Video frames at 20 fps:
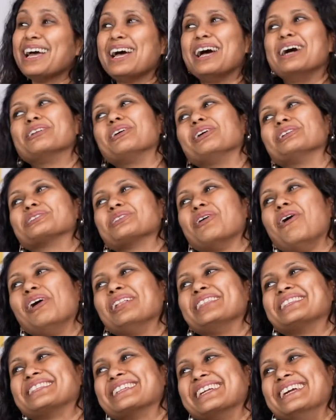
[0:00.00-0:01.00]
And also
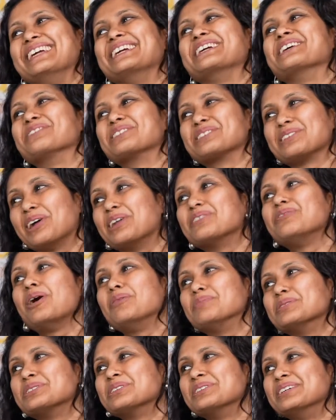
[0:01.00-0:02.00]
all 3 give us a lot of
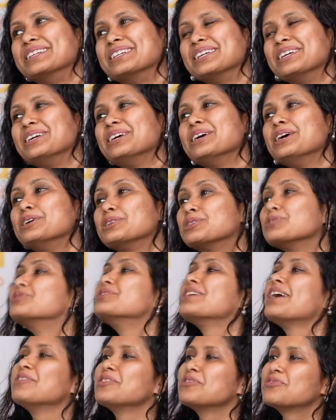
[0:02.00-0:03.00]
opportunity to
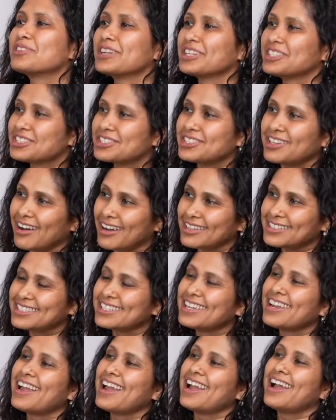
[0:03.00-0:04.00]
have a fresh start
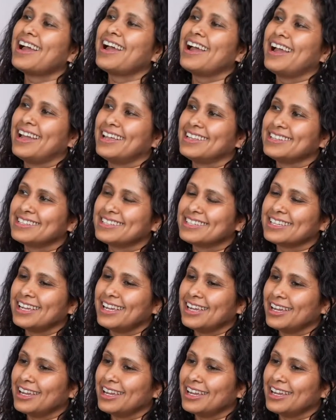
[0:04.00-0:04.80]
and